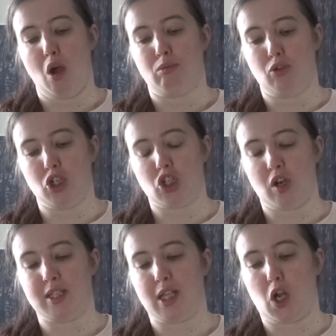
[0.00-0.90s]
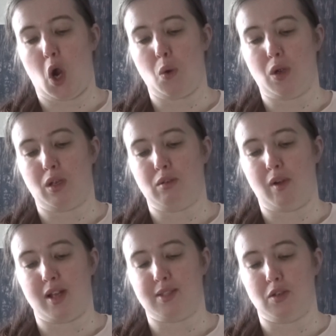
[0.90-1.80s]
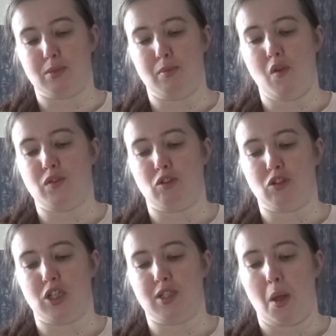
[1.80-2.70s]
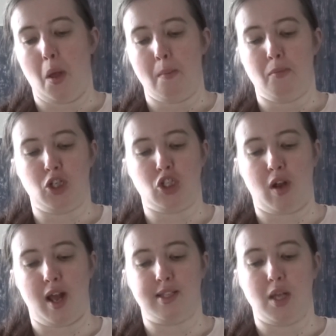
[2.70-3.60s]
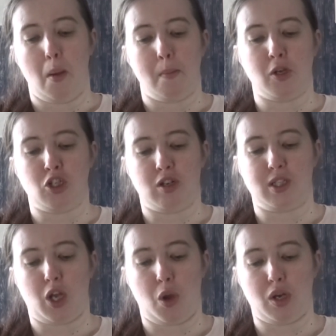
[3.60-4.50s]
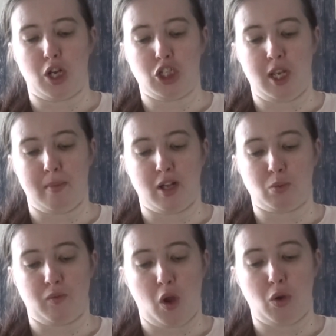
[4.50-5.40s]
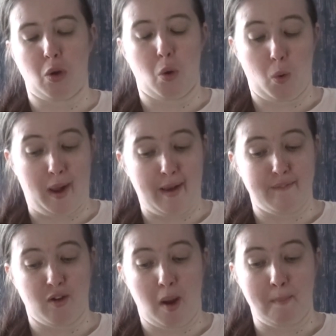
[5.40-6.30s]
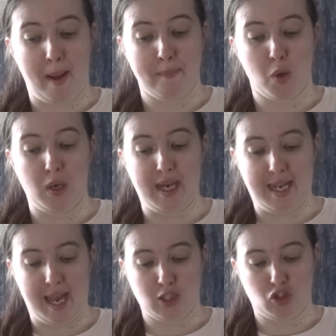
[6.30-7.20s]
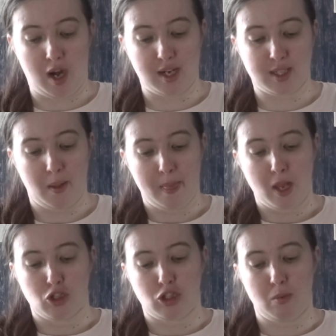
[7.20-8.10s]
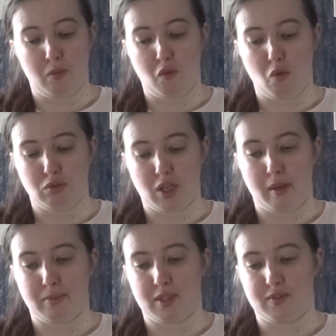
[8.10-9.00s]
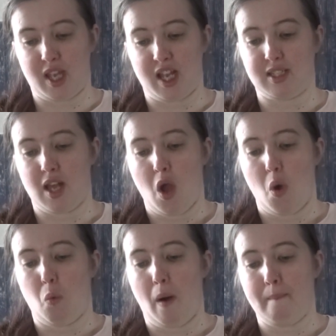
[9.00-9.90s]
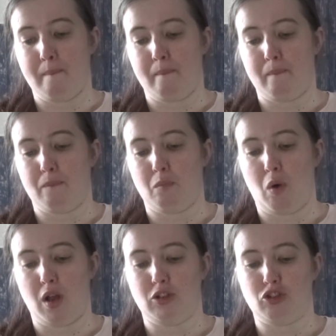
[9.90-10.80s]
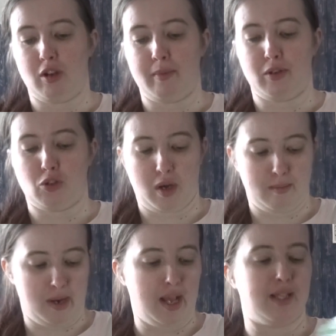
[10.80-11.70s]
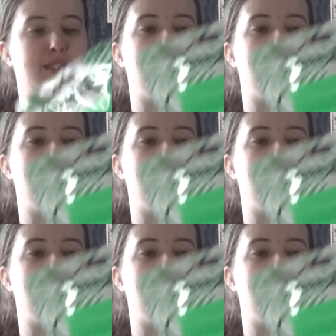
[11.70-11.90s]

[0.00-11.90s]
moisturising right, so it smooths, nourishes, moisturising coconut sheet mask with coconut oil, aloe vera and bamboo lily extract. Super for all types of skin. One treatment, 20 minutes.